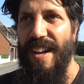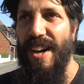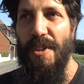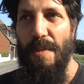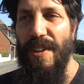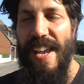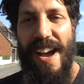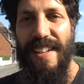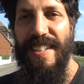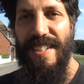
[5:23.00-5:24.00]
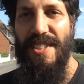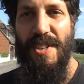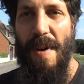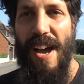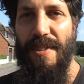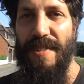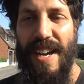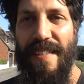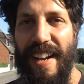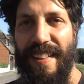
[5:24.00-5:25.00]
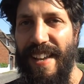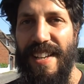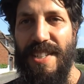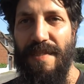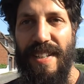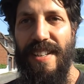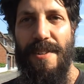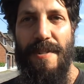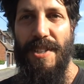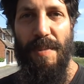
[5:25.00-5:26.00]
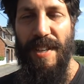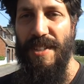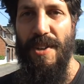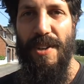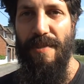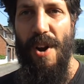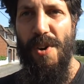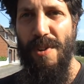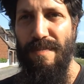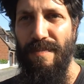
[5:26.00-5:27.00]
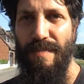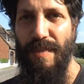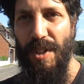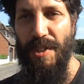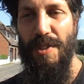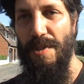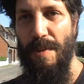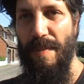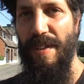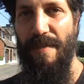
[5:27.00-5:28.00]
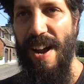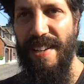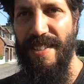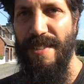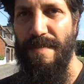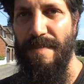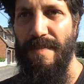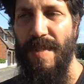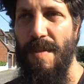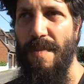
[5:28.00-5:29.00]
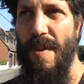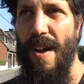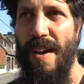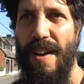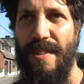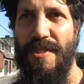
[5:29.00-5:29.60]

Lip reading: on the one hand, it's about directly intervening where something is going wrong, or to do something right.